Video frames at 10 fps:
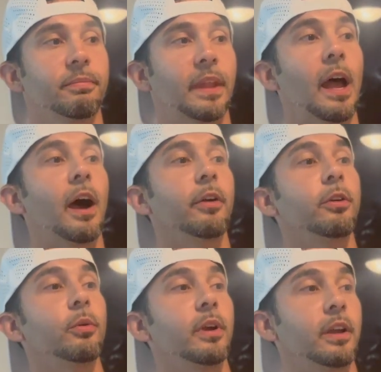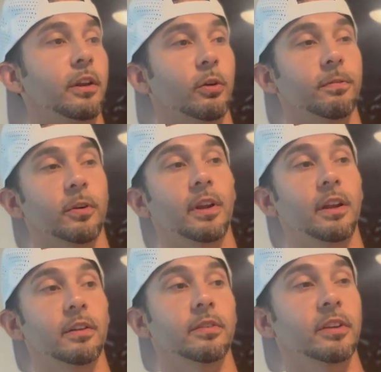how you eat, or if you're
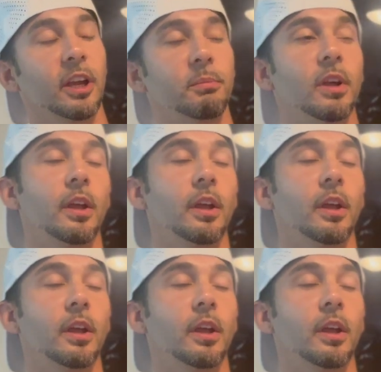eating the same,